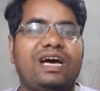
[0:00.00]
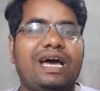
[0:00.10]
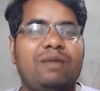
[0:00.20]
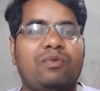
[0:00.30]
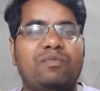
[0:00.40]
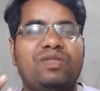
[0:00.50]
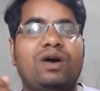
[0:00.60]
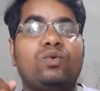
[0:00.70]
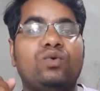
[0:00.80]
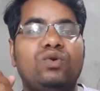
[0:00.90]
help of the
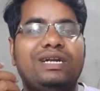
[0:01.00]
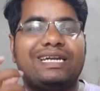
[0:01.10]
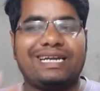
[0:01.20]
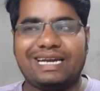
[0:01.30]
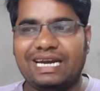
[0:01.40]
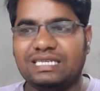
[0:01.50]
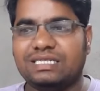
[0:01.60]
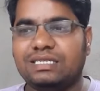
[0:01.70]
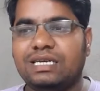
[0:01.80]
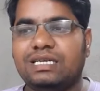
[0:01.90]
Google Trends.
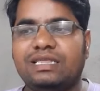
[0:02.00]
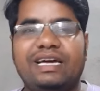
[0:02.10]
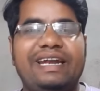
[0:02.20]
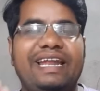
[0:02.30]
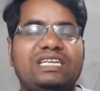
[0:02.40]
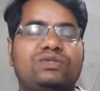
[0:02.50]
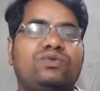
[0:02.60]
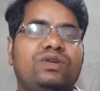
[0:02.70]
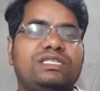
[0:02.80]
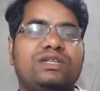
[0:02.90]
The next
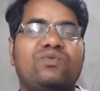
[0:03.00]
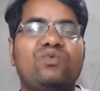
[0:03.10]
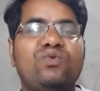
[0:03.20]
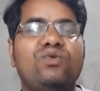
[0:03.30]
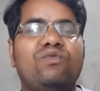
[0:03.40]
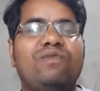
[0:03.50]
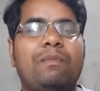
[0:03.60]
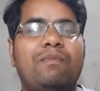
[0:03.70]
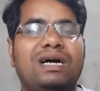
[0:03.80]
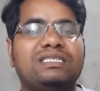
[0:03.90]
tool is the Google
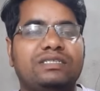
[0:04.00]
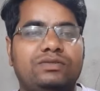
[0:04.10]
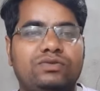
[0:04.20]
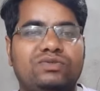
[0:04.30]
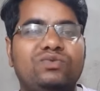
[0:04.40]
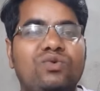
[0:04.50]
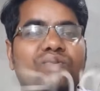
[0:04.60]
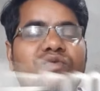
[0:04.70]
Webmaster tools. Google